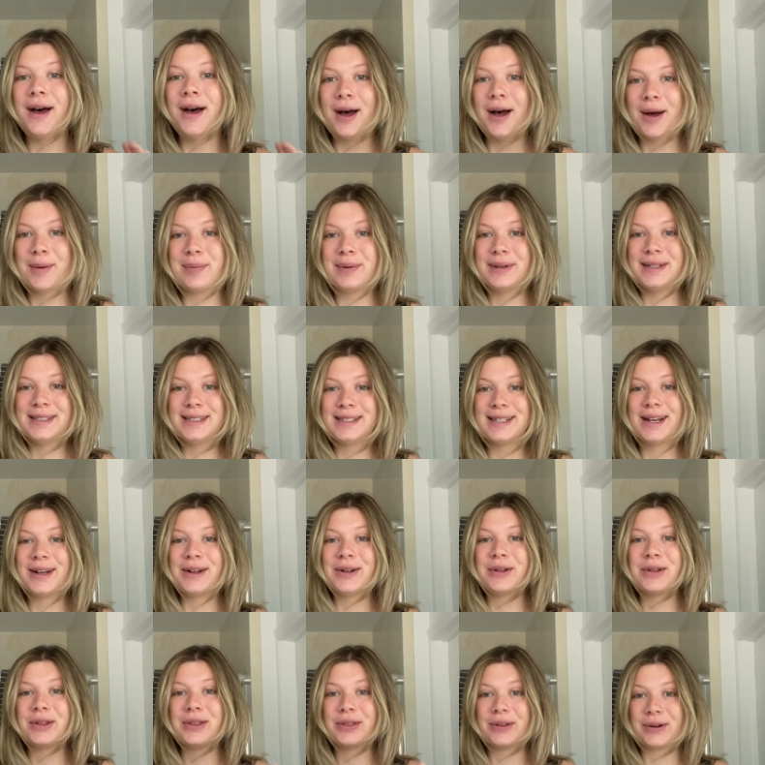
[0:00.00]
up
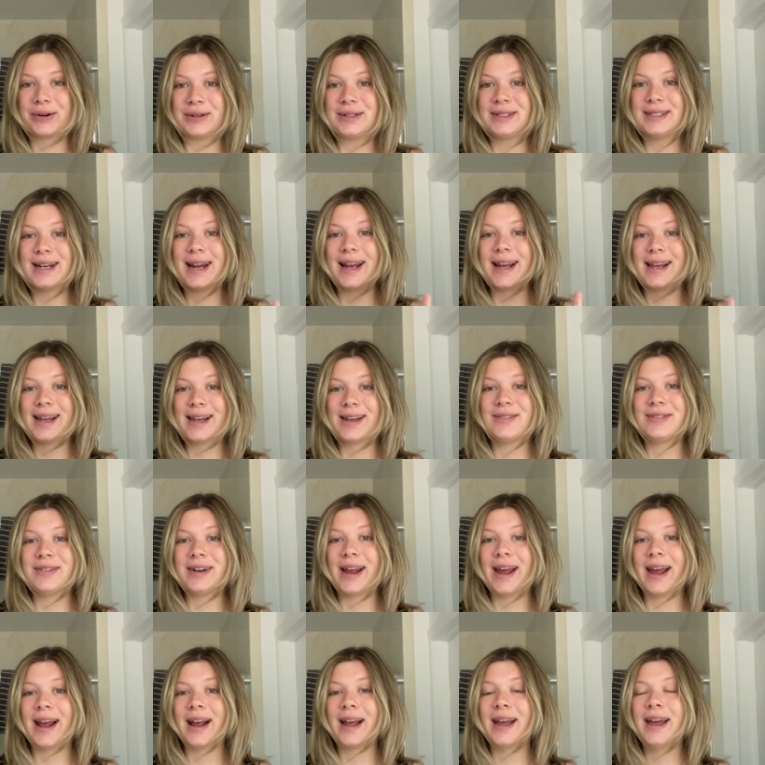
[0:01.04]
until Thursday
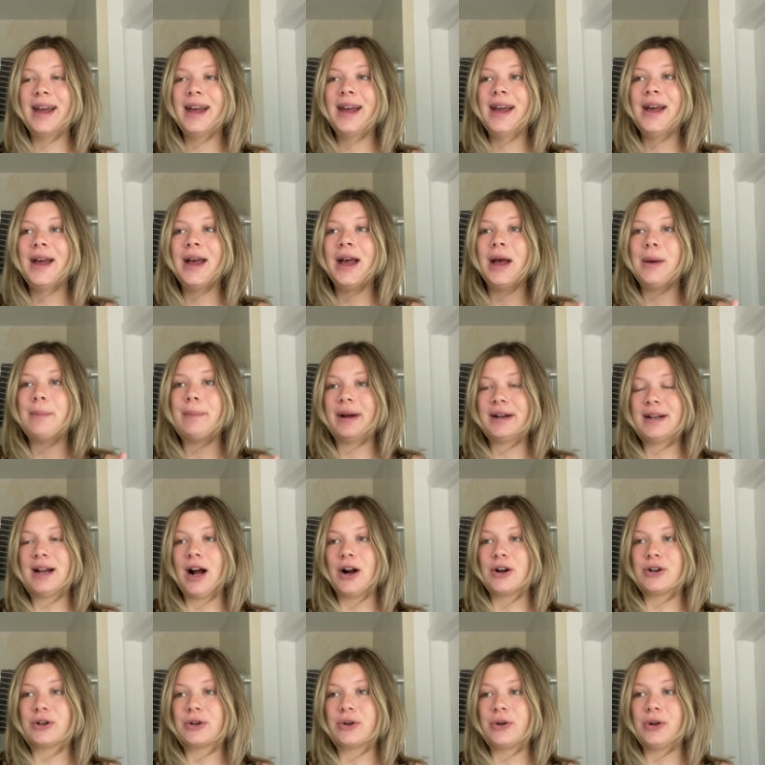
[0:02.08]
evening. My
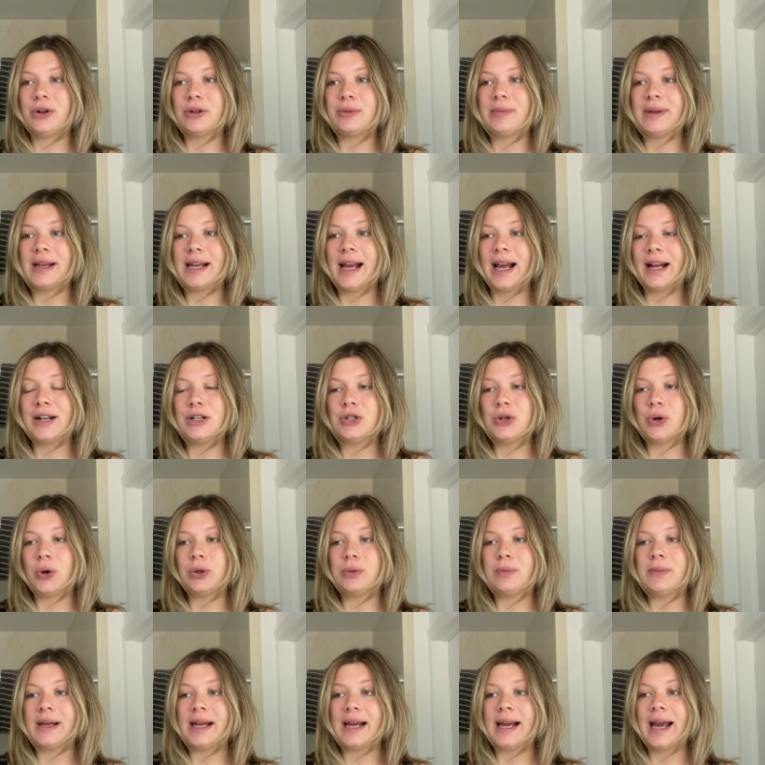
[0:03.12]
doctor called me and
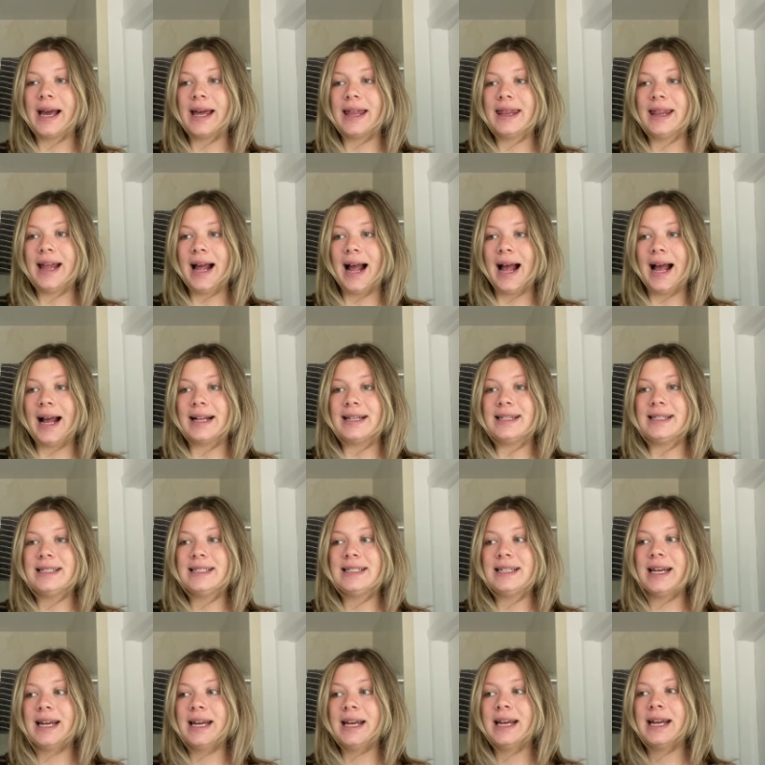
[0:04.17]
told me
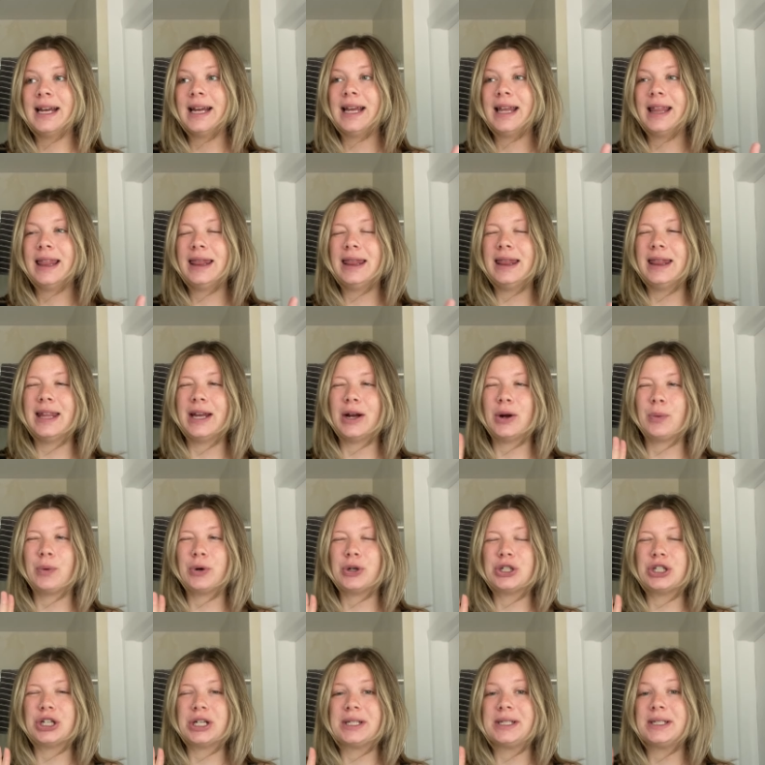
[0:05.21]
that there were
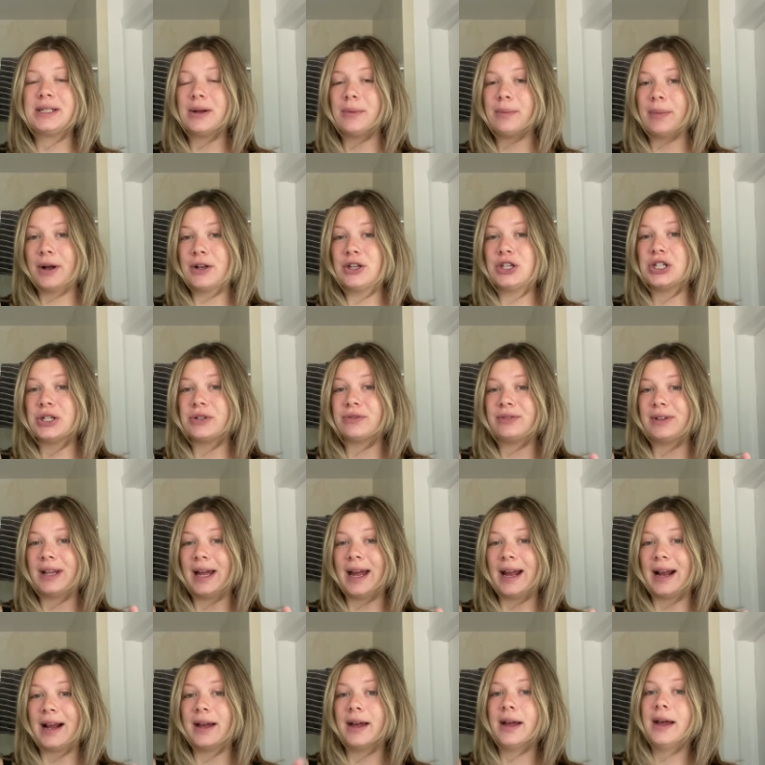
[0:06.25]
just a bunch of
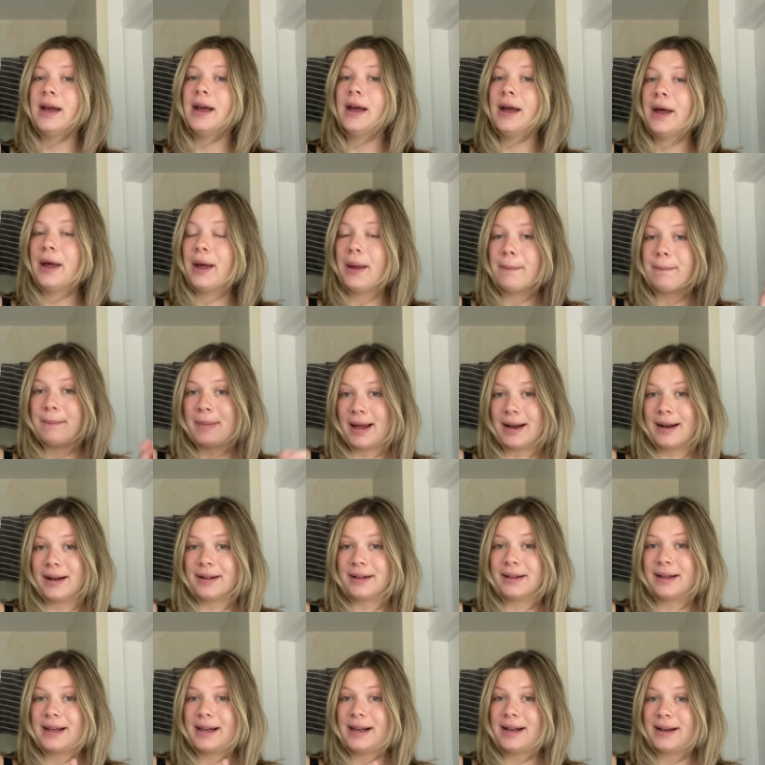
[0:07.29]
like
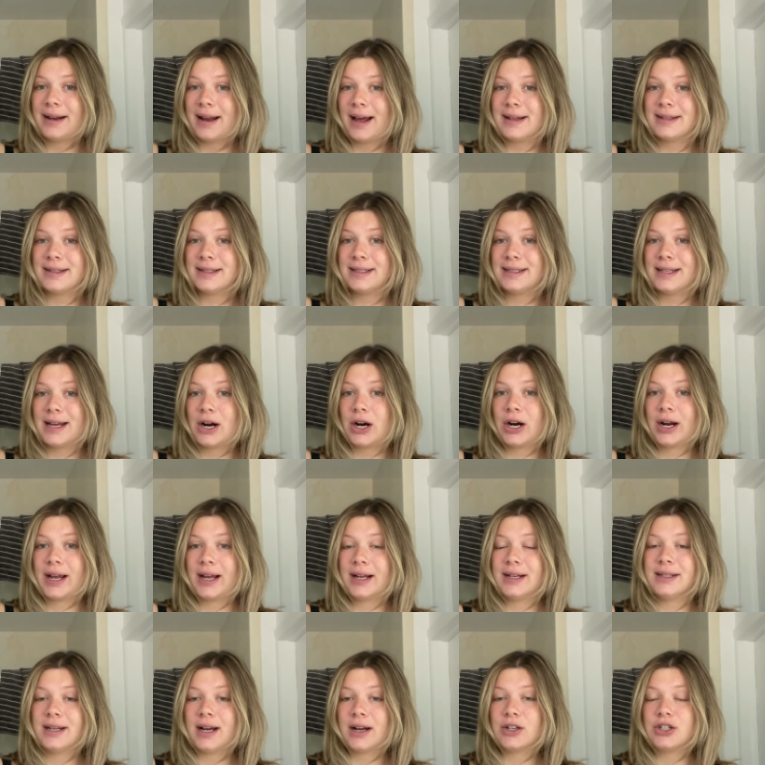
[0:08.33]
medically necessary
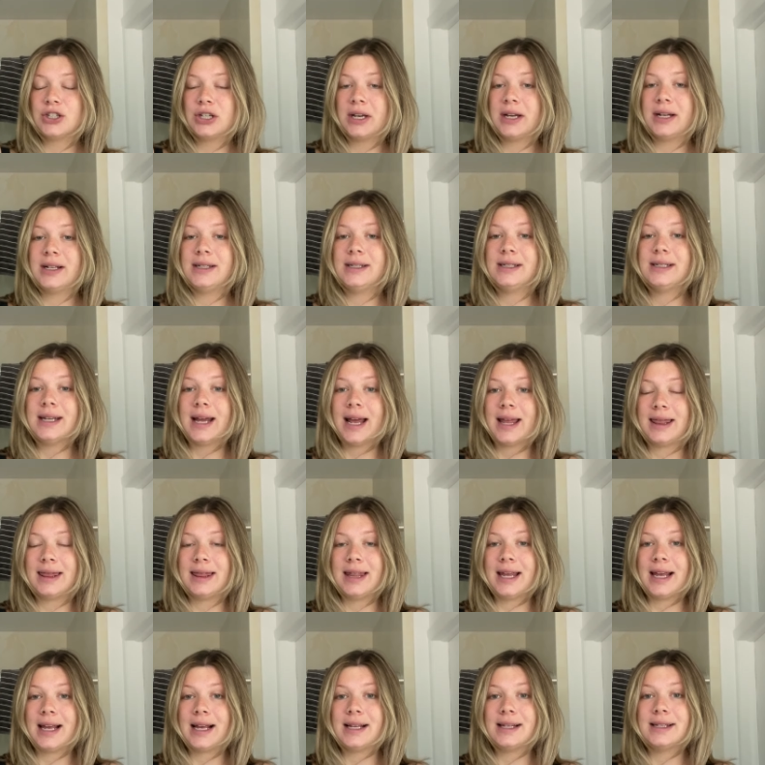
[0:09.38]
inductions and
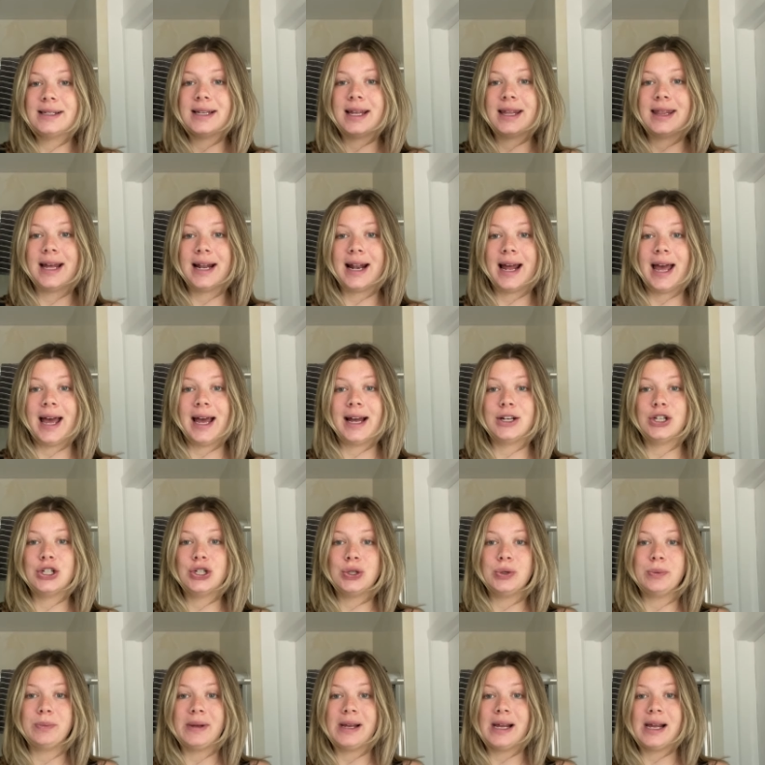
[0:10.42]
things that had
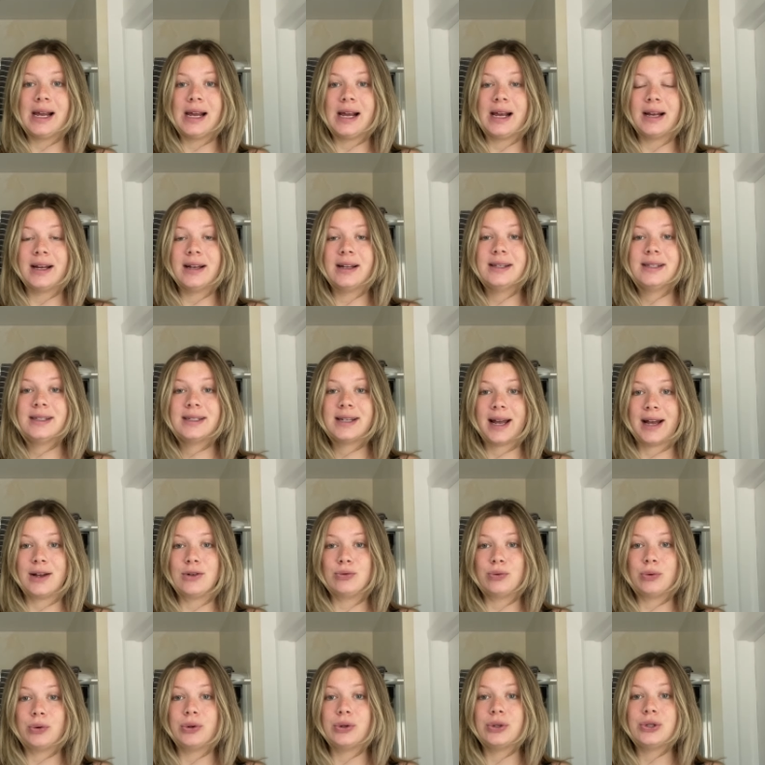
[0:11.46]
to be
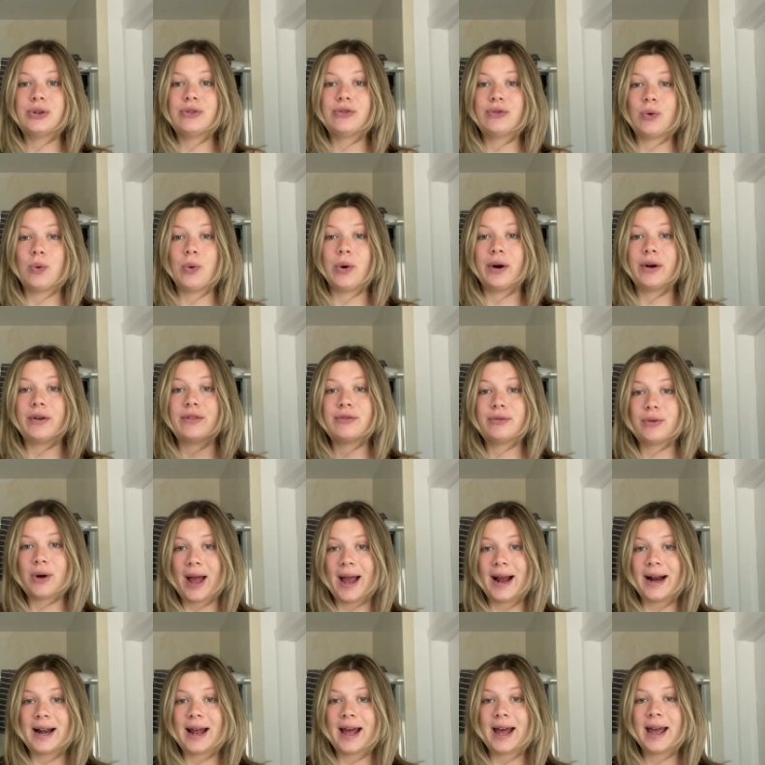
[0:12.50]
scheduled for
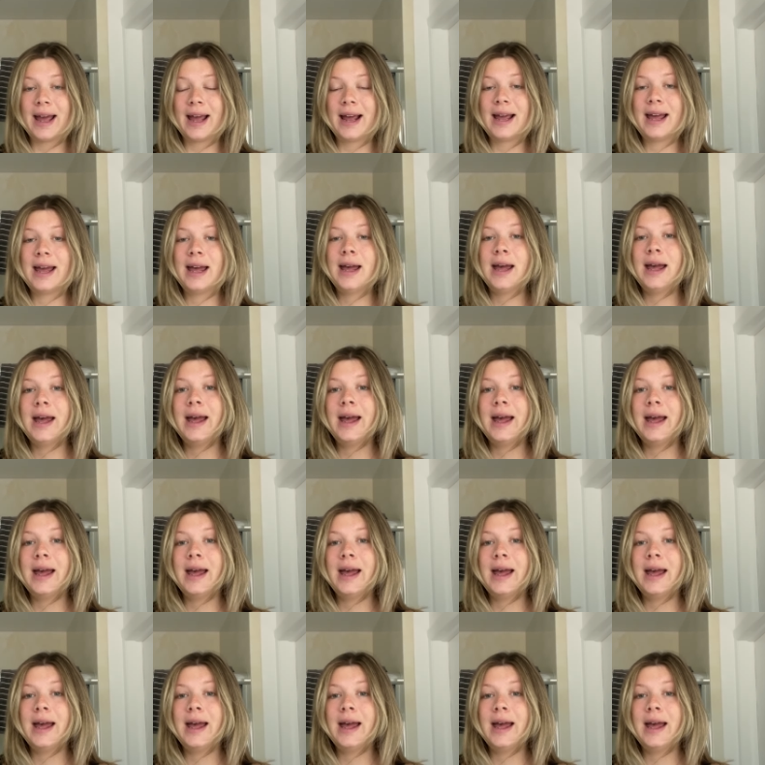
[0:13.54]
Friday